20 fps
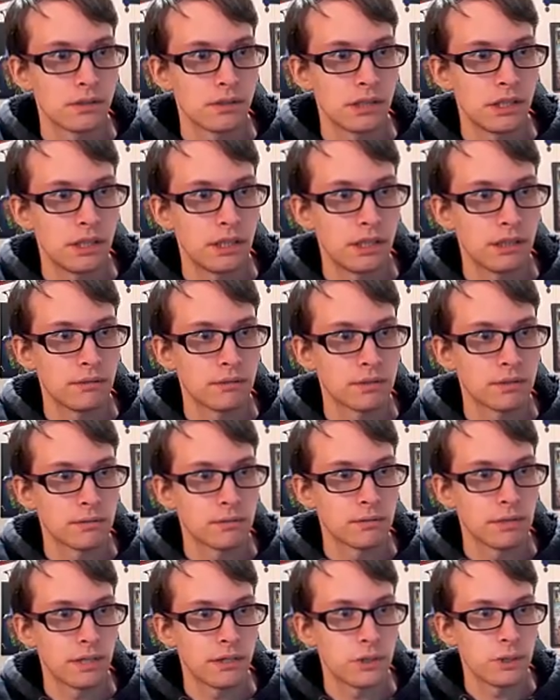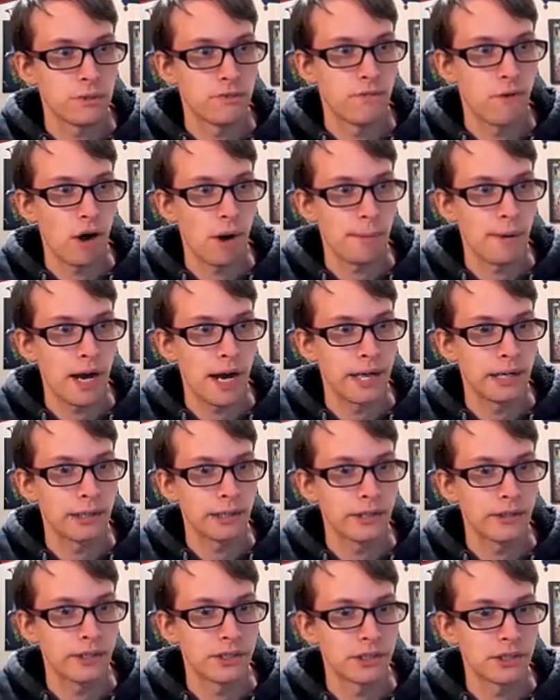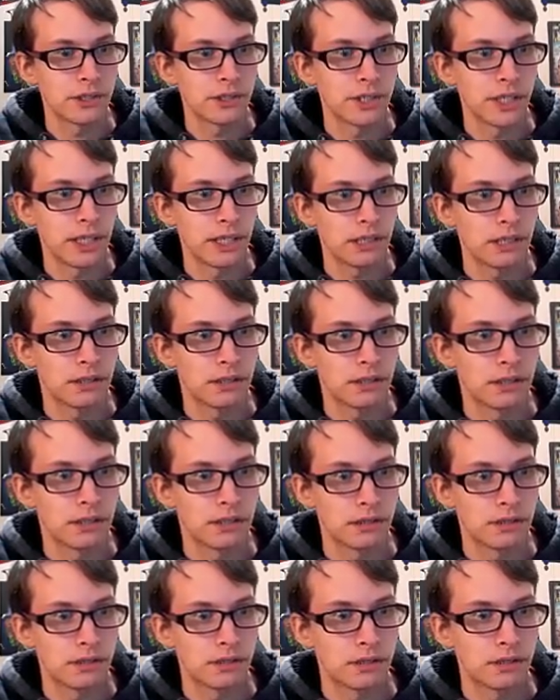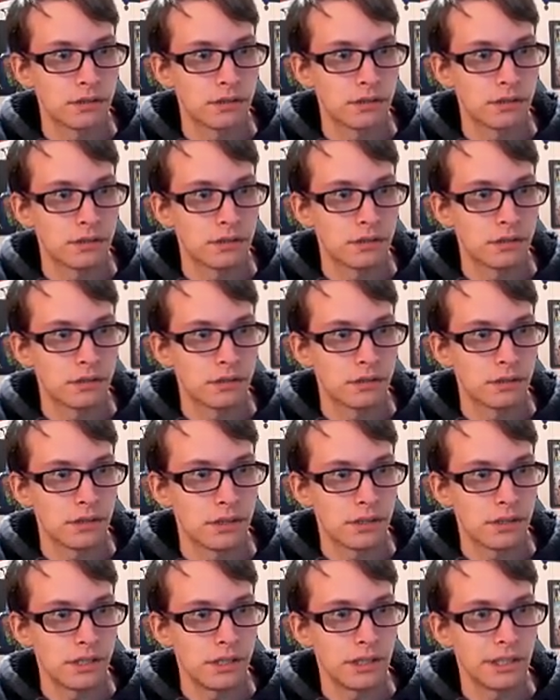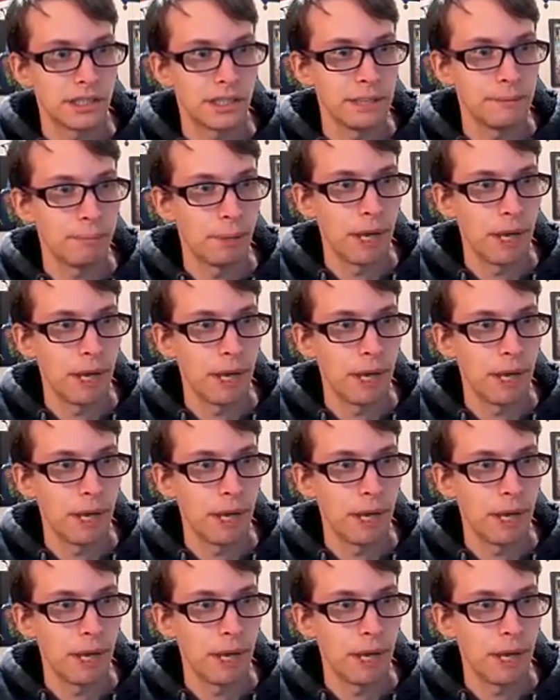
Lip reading: And not too far behind or anything just yet. I'm going to keep